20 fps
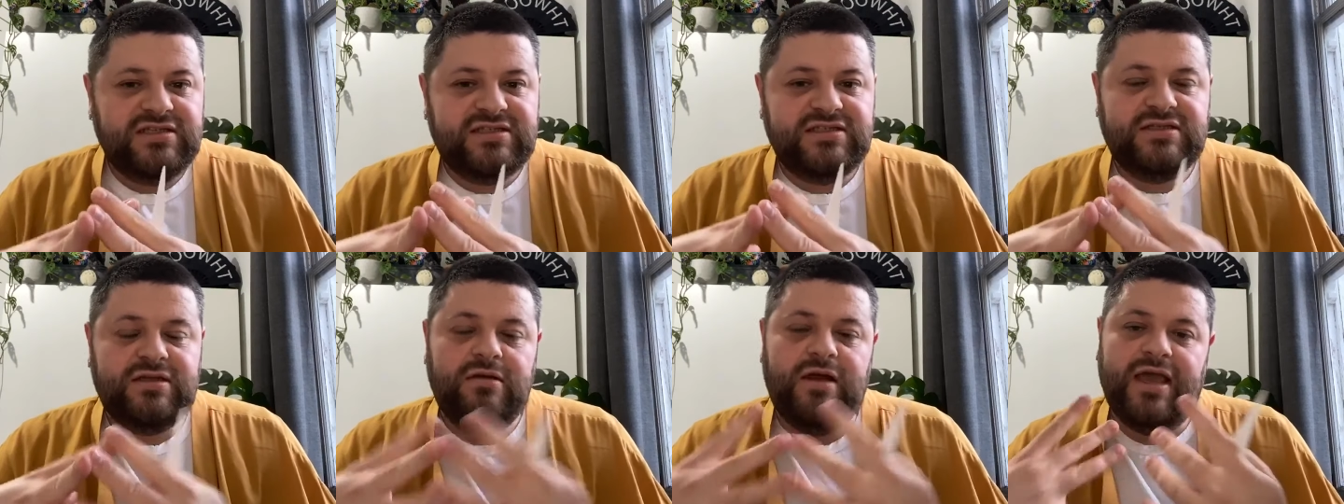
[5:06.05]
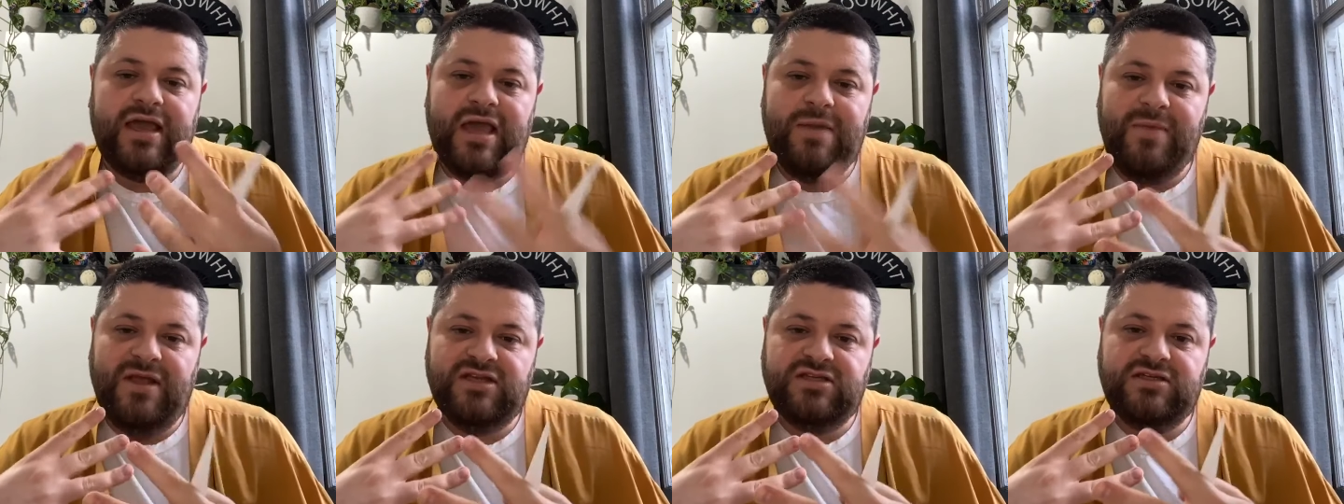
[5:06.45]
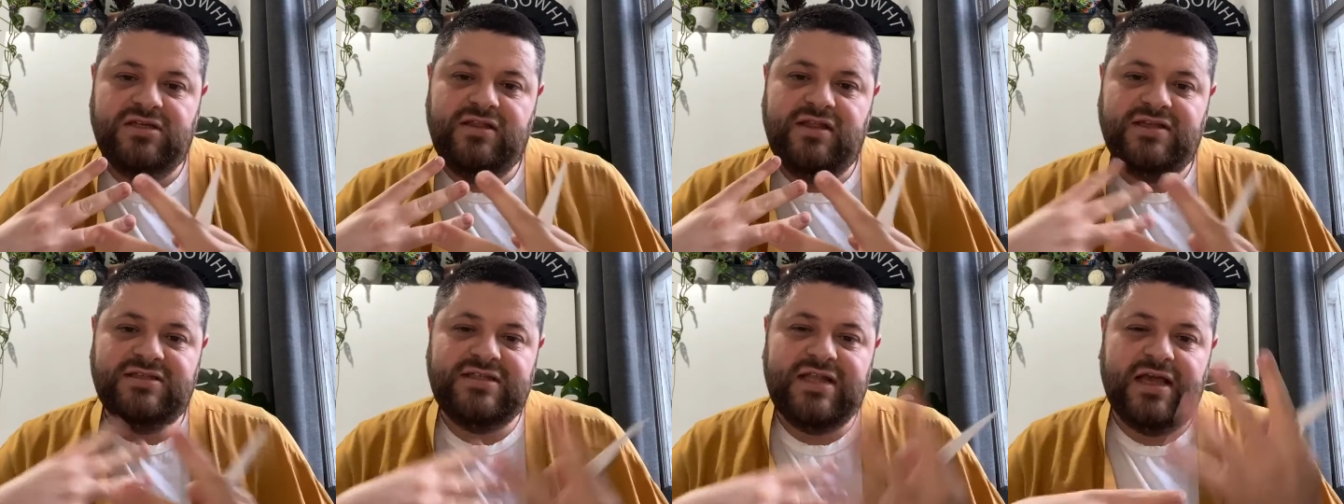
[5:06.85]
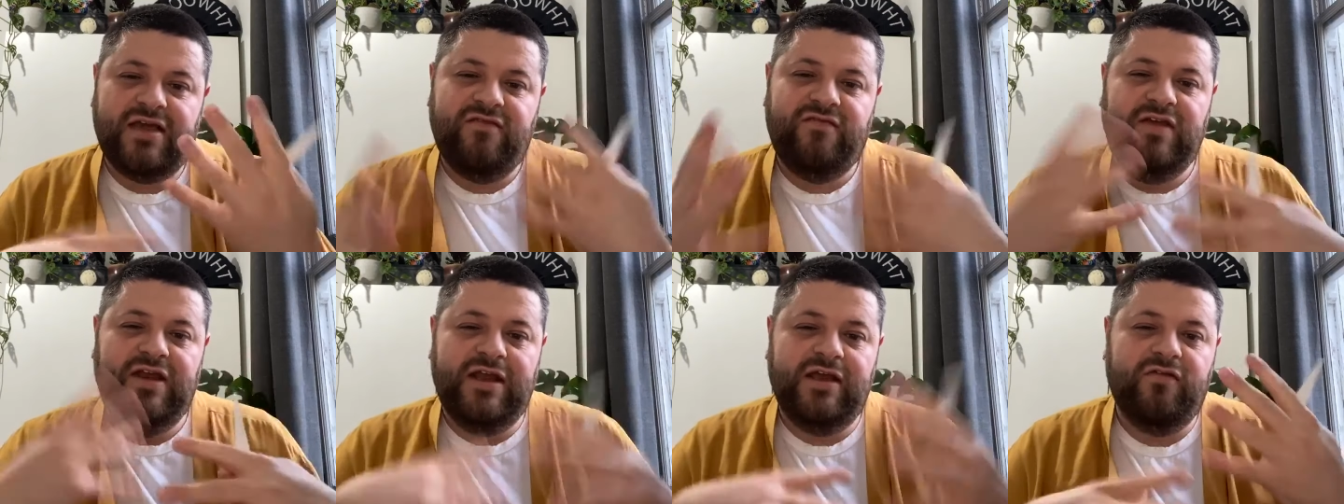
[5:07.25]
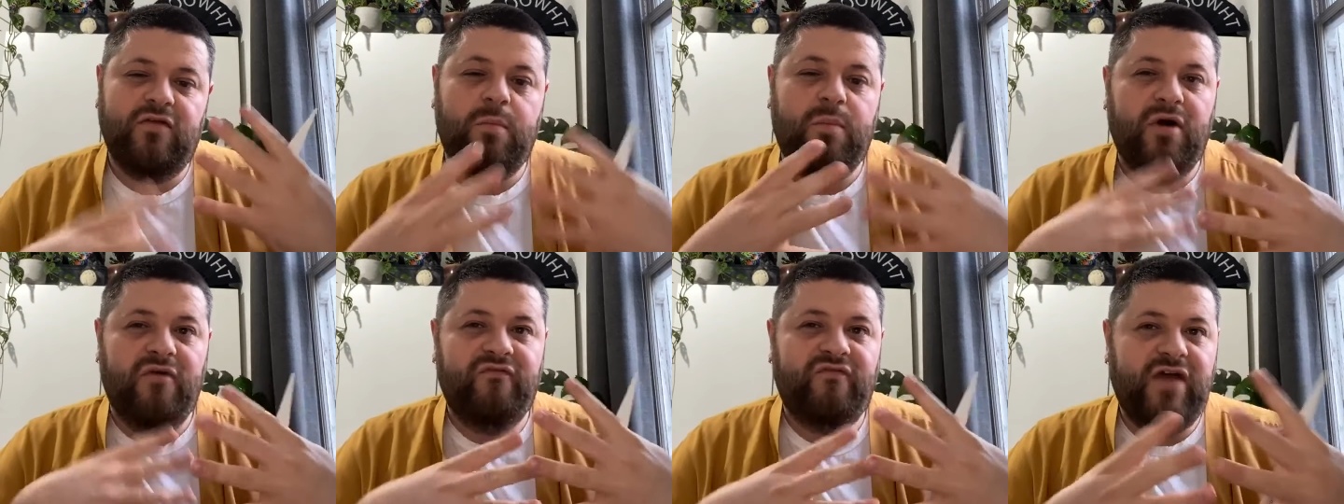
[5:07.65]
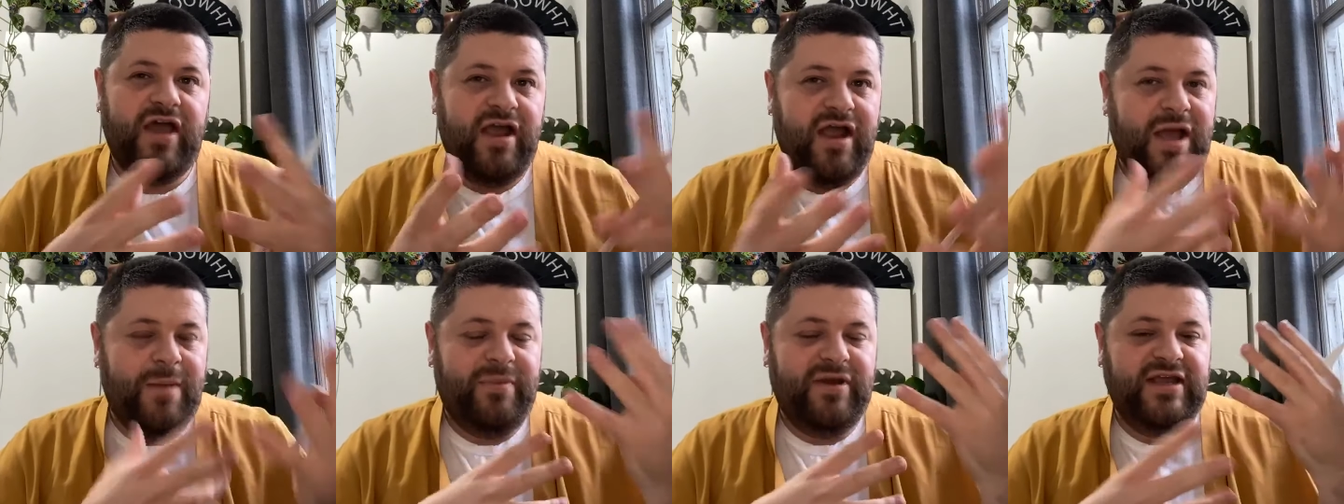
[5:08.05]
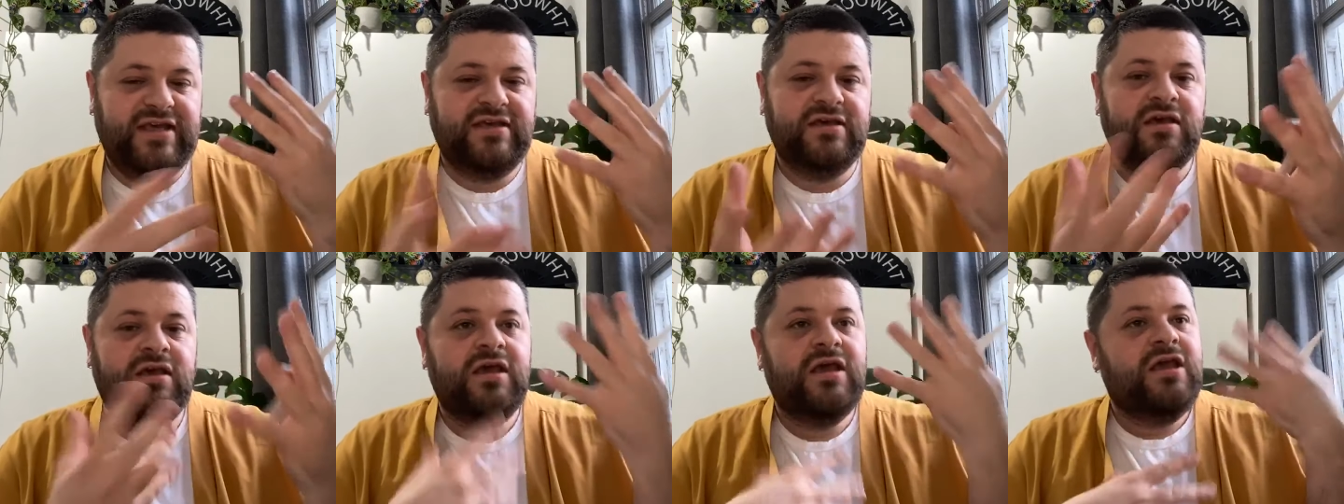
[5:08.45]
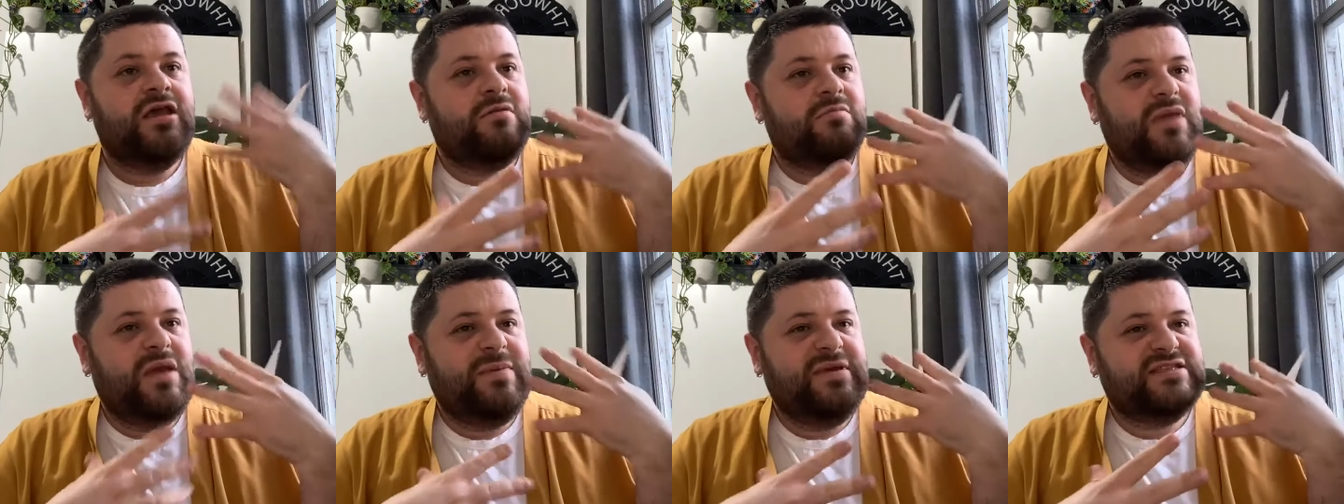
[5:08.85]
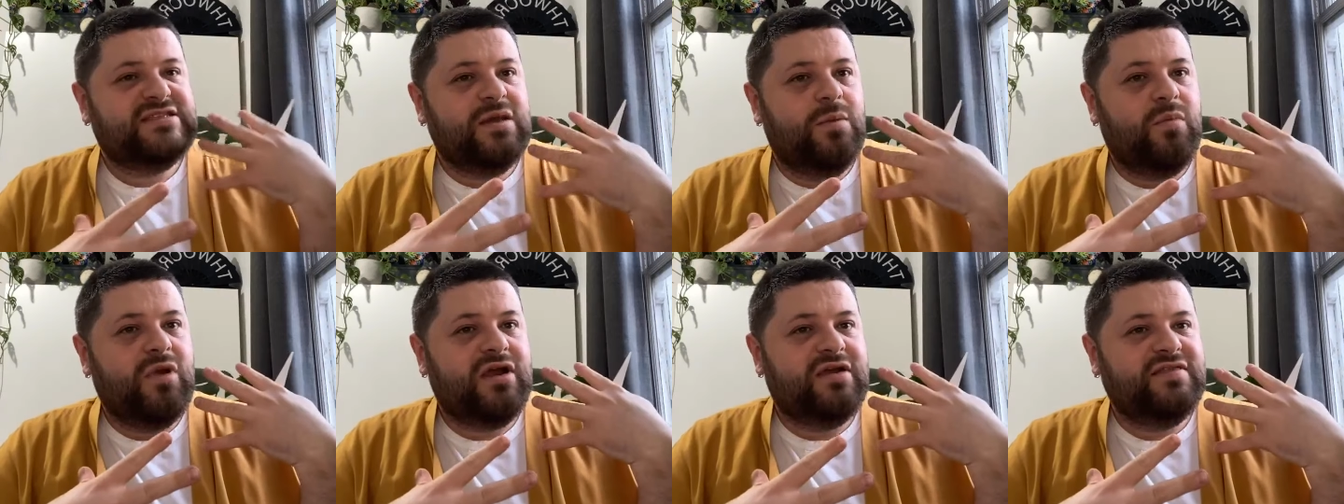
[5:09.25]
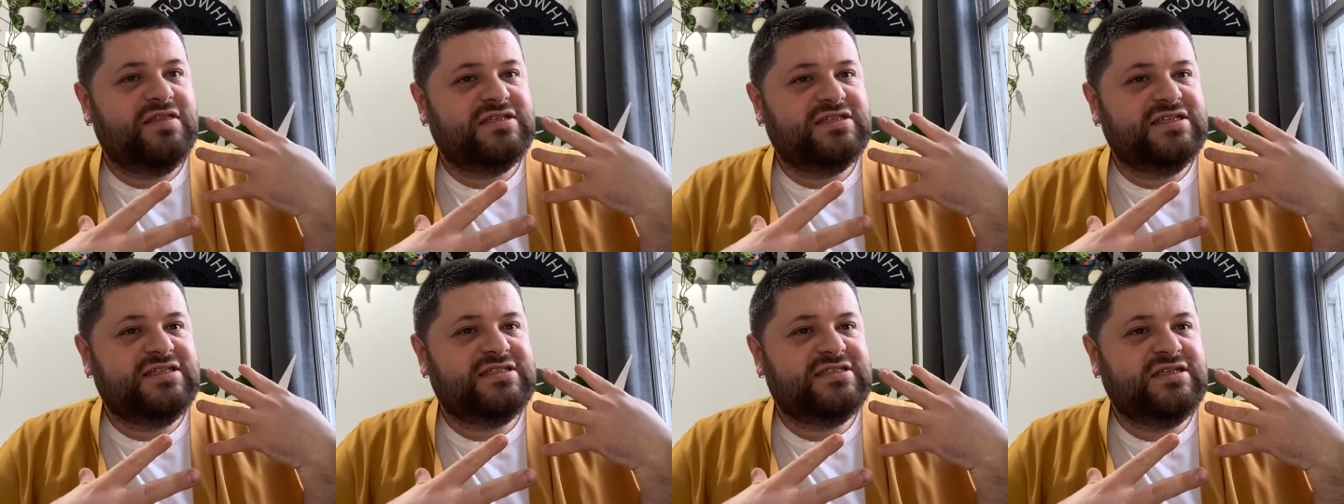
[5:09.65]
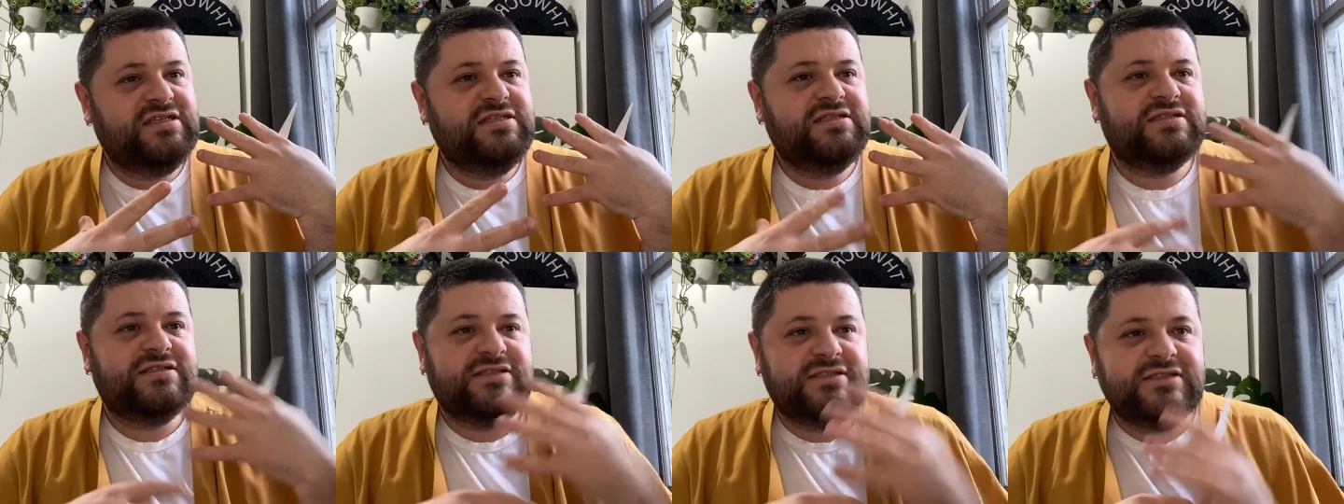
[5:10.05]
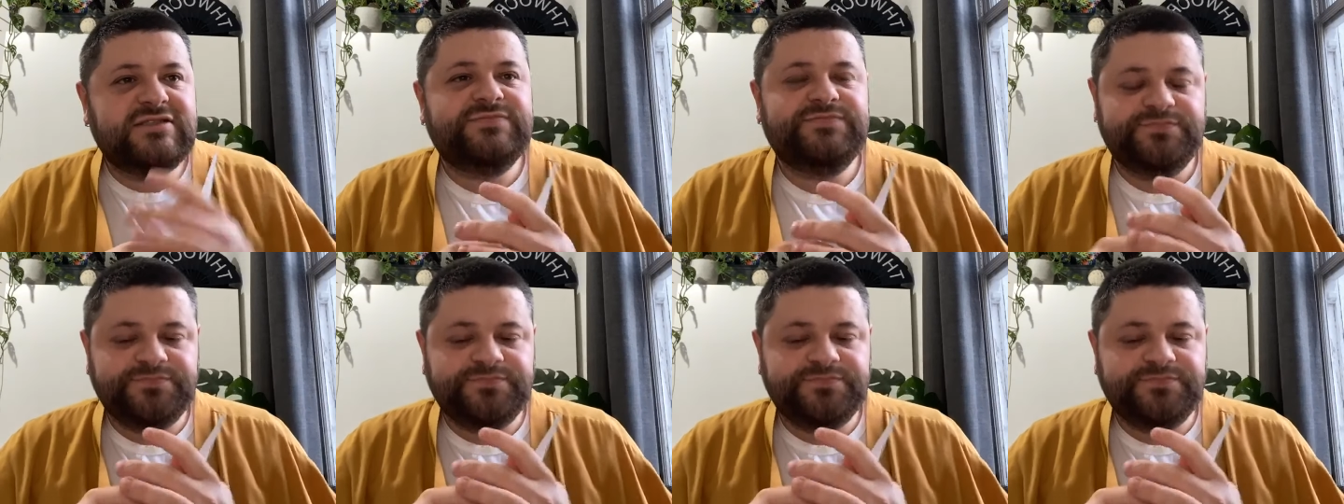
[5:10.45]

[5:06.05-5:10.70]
So like I mentioned, there's like a feeling of a bonfire happening, maybe somewhere in the distance.